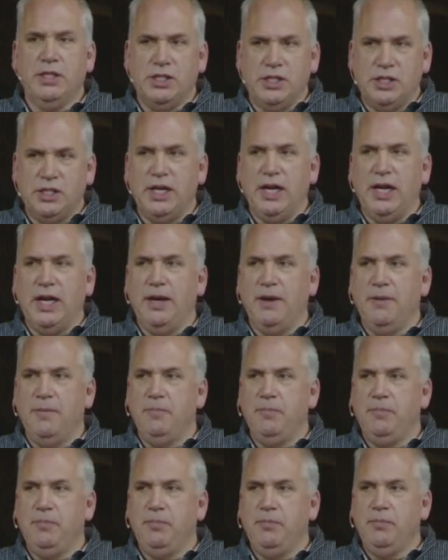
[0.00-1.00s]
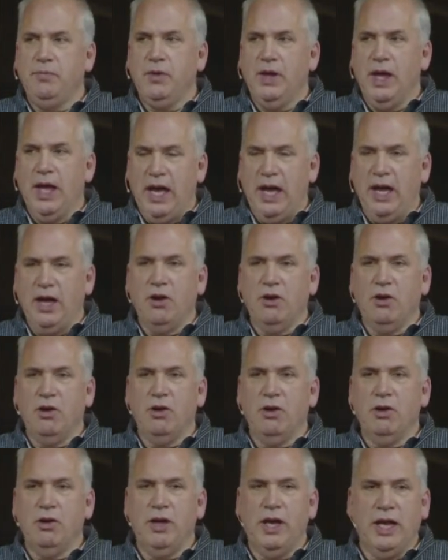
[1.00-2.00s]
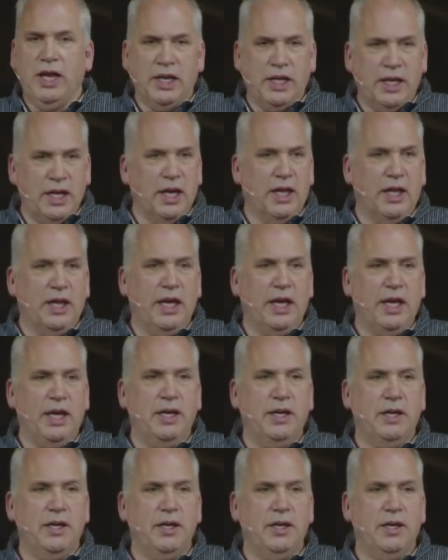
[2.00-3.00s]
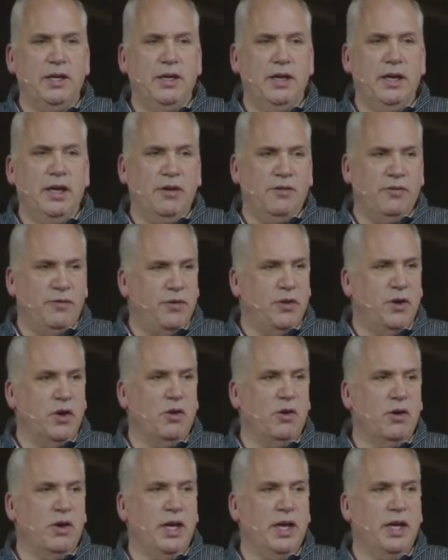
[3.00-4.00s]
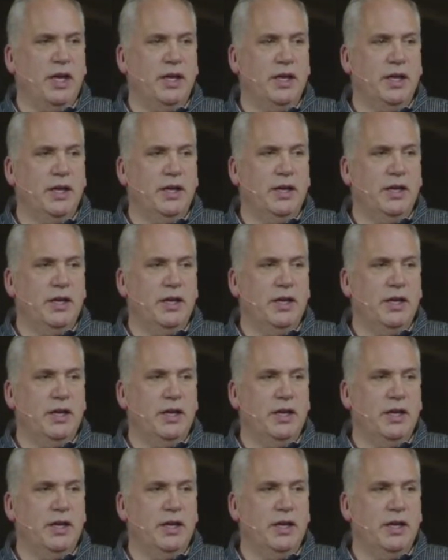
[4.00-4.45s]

to see anger and killing and fury